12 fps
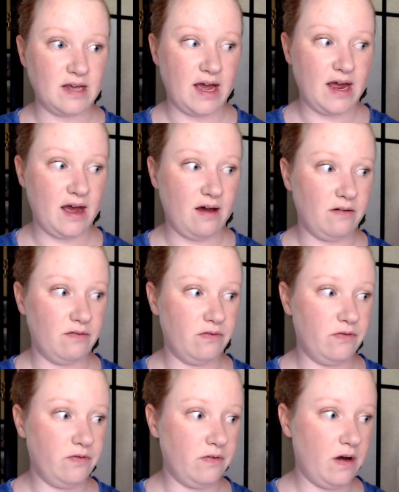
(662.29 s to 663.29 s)
I have
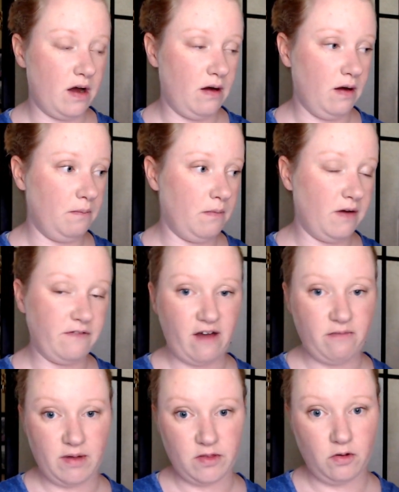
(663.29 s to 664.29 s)
a
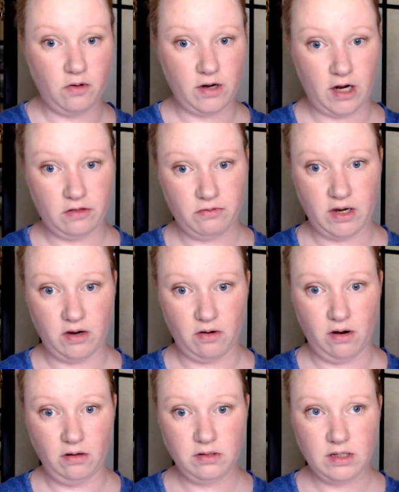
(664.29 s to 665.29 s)
5-month-old and a
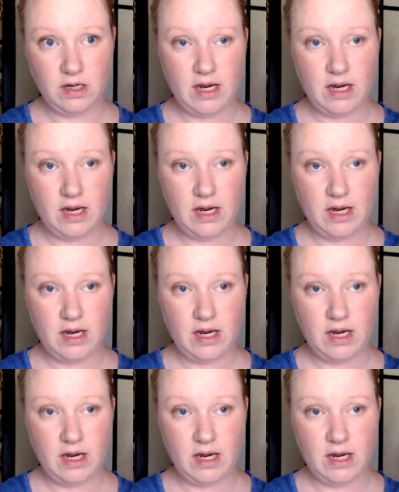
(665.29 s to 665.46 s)
3-year-old,